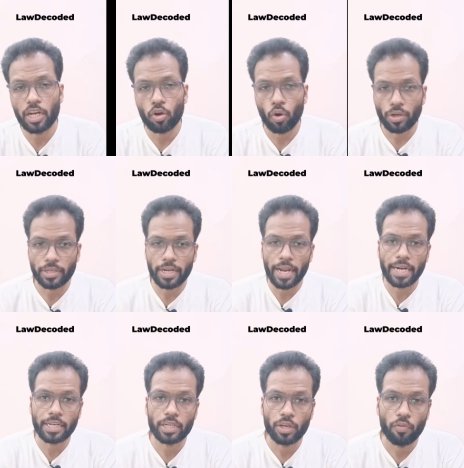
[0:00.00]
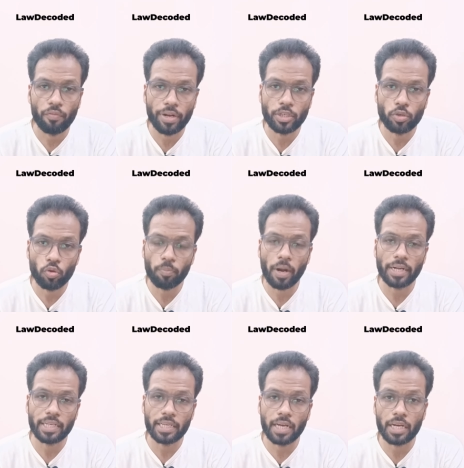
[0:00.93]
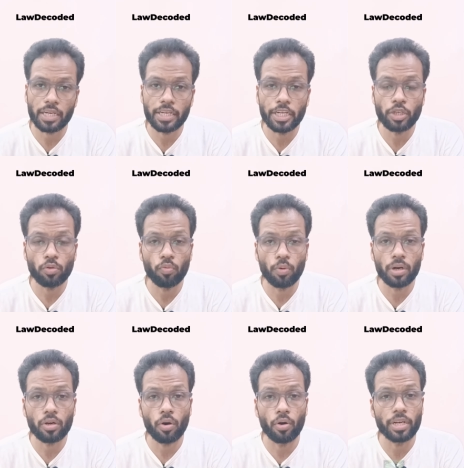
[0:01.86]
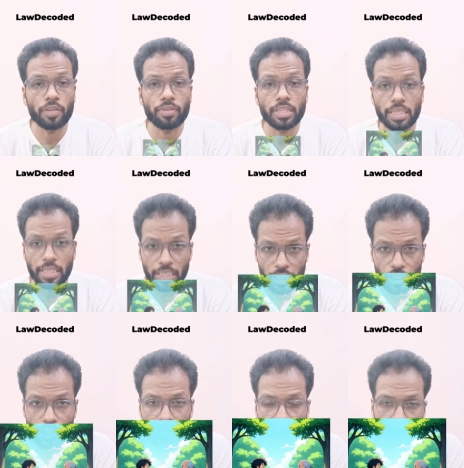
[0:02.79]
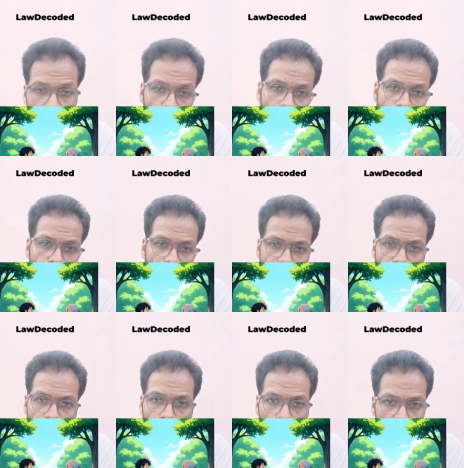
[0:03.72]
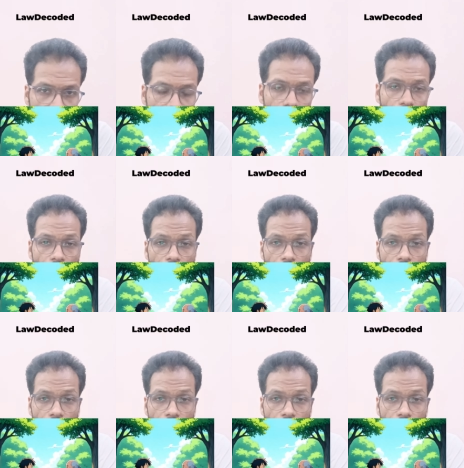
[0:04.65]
in a contract when two parties agree to work only with each other for a specific product,